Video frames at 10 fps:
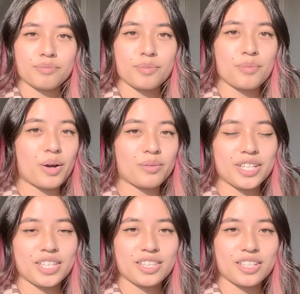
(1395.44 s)
But
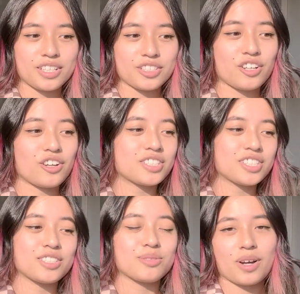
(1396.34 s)
with the totes
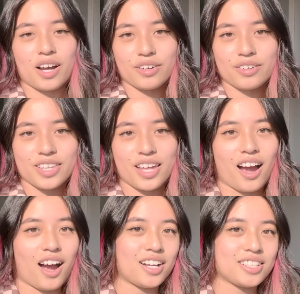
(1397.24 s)
as well, there
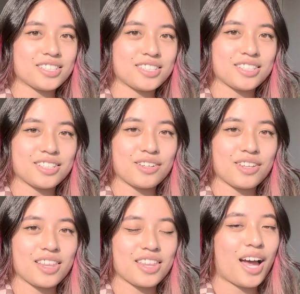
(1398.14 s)
aren't
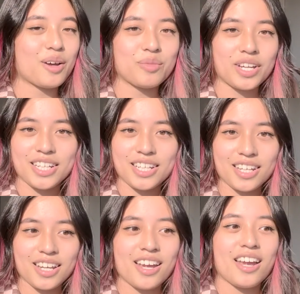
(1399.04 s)
that
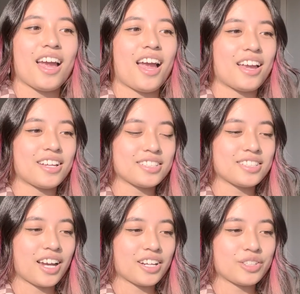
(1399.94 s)
many. And
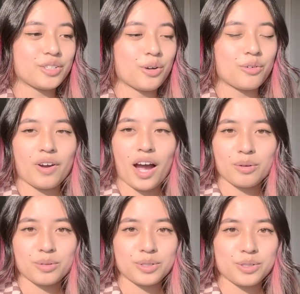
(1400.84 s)
I don't know if I
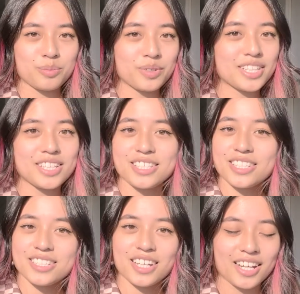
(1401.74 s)
would print this
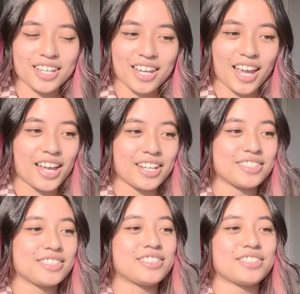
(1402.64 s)
design
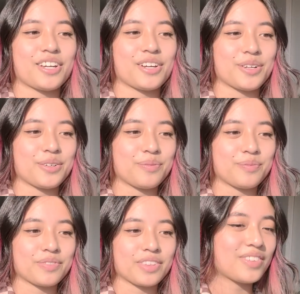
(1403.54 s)
again, so
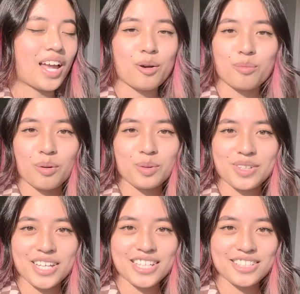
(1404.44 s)
I'll
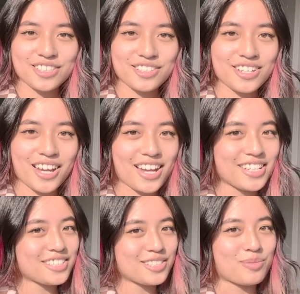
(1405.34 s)
probably see you
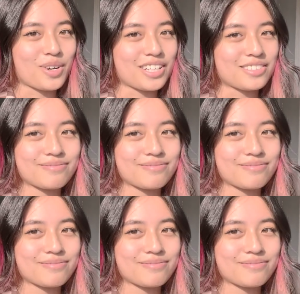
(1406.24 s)
guys tomorrow.